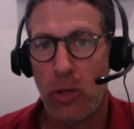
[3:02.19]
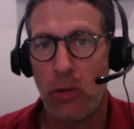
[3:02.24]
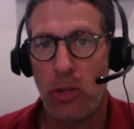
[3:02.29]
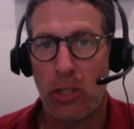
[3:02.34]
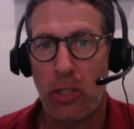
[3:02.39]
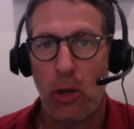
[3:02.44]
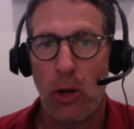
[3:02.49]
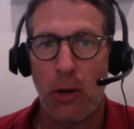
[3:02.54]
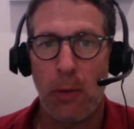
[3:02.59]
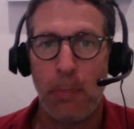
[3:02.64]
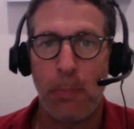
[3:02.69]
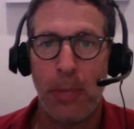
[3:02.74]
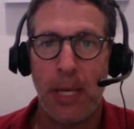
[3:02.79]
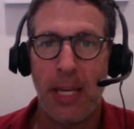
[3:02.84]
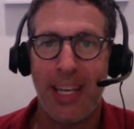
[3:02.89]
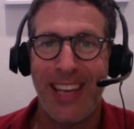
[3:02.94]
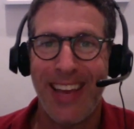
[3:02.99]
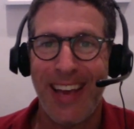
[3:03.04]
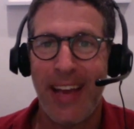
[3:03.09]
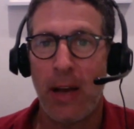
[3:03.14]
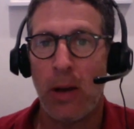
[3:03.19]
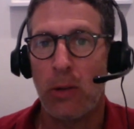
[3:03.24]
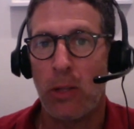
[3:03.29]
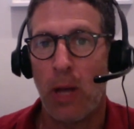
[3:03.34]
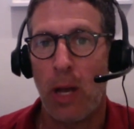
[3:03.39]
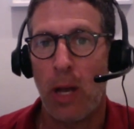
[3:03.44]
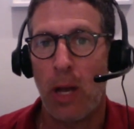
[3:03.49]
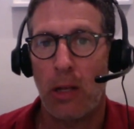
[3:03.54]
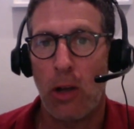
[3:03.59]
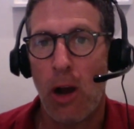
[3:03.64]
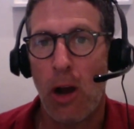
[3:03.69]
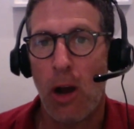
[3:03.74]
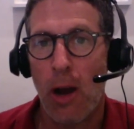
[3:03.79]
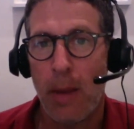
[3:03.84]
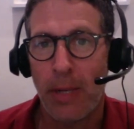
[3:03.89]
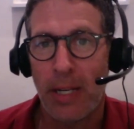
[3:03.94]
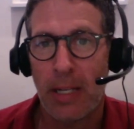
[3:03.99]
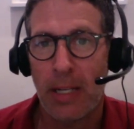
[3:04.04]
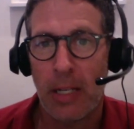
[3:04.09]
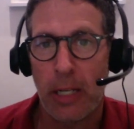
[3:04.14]
Just go to
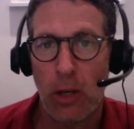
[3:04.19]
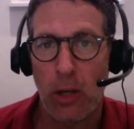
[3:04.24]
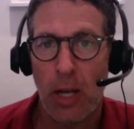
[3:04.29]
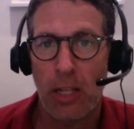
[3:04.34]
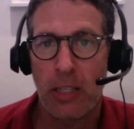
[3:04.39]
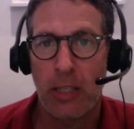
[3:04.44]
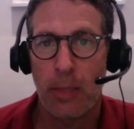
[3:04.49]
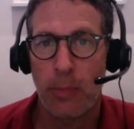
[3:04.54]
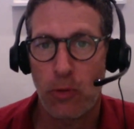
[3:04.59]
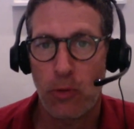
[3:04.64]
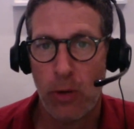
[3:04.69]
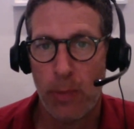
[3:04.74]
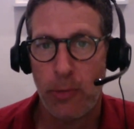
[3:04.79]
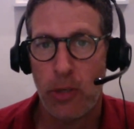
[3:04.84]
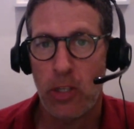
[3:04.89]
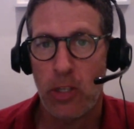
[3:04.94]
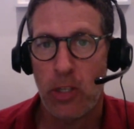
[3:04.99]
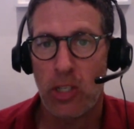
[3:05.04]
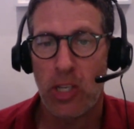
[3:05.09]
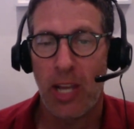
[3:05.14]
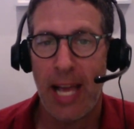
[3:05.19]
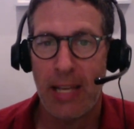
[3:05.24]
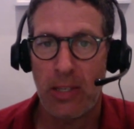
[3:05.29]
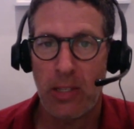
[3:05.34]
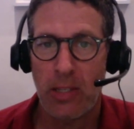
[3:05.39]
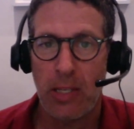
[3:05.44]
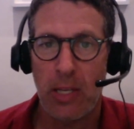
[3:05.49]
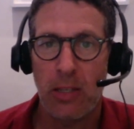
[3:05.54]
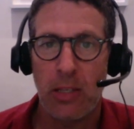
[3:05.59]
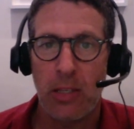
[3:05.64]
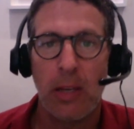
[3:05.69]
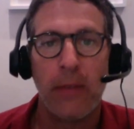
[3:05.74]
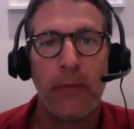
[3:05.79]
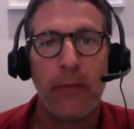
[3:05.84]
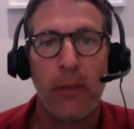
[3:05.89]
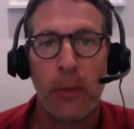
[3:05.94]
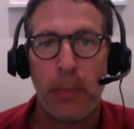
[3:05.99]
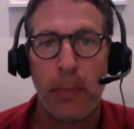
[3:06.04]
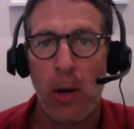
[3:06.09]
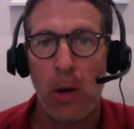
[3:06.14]
bigal.com and click on subscriptions. Last season in
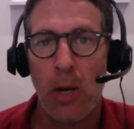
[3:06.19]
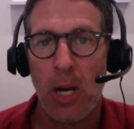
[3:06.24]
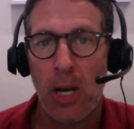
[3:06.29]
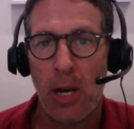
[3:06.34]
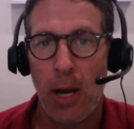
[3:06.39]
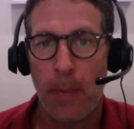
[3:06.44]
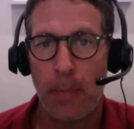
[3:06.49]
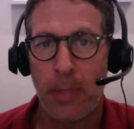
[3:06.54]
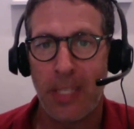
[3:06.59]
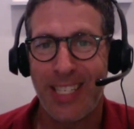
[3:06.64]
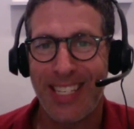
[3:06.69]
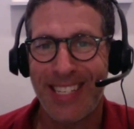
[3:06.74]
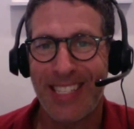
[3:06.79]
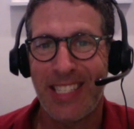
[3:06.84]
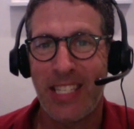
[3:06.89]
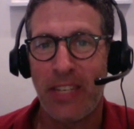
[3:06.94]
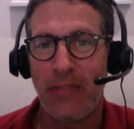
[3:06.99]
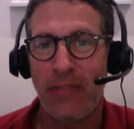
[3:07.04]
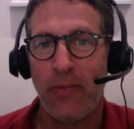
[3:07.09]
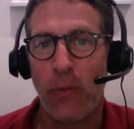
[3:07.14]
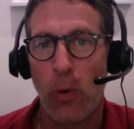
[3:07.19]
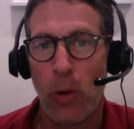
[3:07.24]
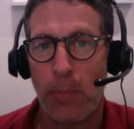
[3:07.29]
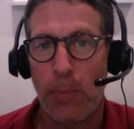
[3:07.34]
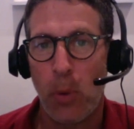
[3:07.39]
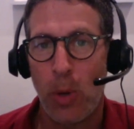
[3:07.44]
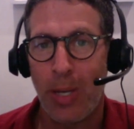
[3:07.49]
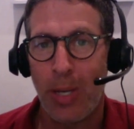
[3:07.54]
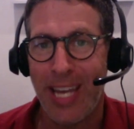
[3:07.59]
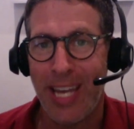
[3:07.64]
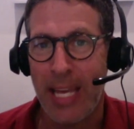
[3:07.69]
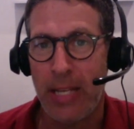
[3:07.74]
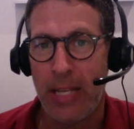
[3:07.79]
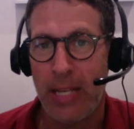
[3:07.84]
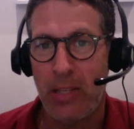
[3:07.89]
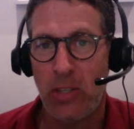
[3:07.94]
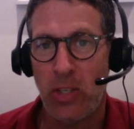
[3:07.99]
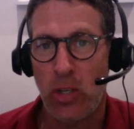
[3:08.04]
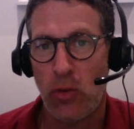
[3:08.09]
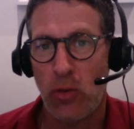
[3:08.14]
football, up
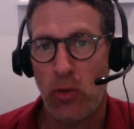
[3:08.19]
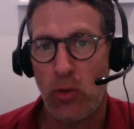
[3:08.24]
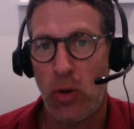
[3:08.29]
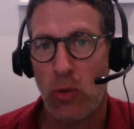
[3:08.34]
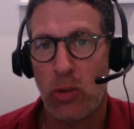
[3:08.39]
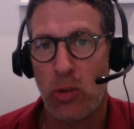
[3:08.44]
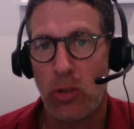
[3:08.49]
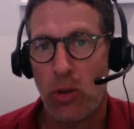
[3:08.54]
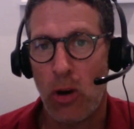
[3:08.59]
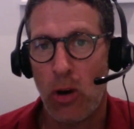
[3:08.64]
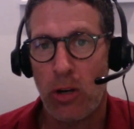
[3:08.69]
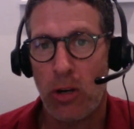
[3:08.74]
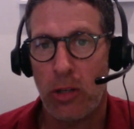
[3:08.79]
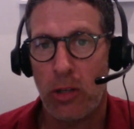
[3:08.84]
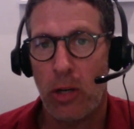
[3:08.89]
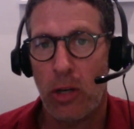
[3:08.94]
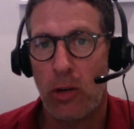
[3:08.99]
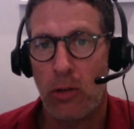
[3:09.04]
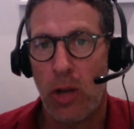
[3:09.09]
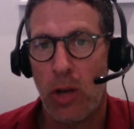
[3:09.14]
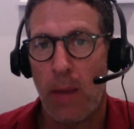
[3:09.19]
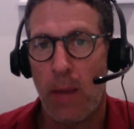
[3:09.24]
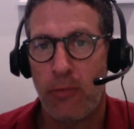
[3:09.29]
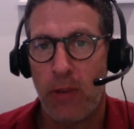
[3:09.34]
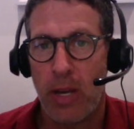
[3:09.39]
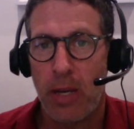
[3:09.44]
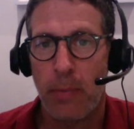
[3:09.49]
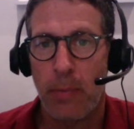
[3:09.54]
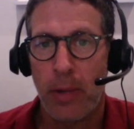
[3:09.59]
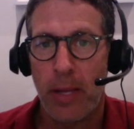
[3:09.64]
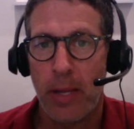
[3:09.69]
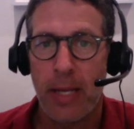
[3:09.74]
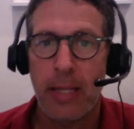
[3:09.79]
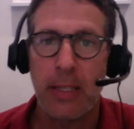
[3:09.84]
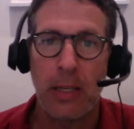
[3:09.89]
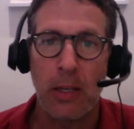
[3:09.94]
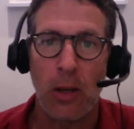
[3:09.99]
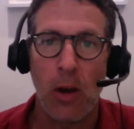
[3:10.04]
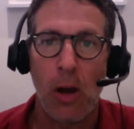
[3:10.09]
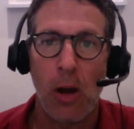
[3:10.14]
64.80 stars on our top rated
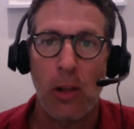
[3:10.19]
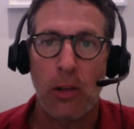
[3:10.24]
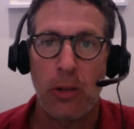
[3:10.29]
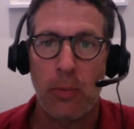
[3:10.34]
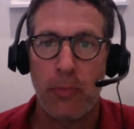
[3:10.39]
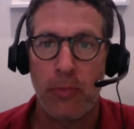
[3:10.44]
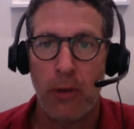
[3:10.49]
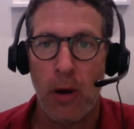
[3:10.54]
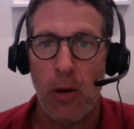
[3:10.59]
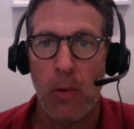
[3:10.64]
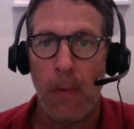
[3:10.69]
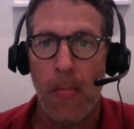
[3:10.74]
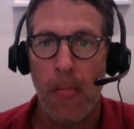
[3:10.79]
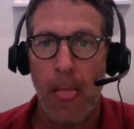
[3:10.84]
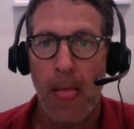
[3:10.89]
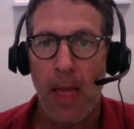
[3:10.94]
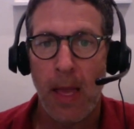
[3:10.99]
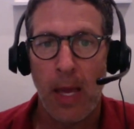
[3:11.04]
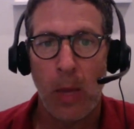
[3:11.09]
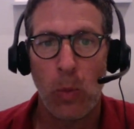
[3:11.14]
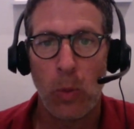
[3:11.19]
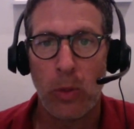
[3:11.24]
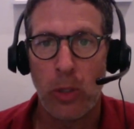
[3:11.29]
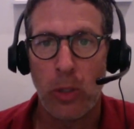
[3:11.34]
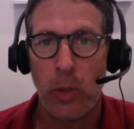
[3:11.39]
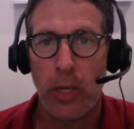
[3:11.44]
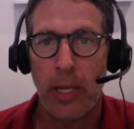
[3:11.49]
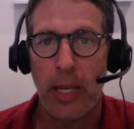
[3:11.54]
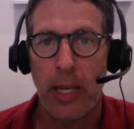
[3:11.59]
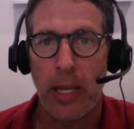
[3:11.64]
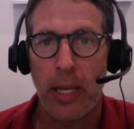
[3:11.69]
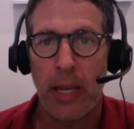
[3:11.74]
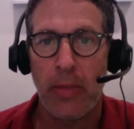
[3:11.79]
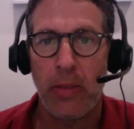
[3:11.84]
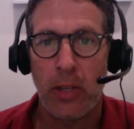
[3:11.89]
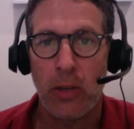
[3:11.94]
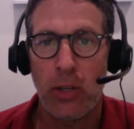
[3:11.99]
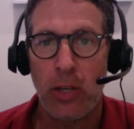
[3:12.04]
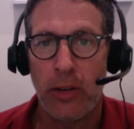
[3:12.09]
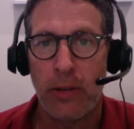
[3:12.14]
plays in college and pro. And we'll do it again
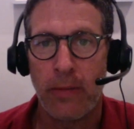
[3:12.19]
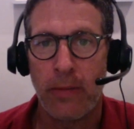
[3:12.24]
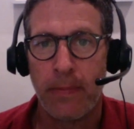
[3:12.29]
this year.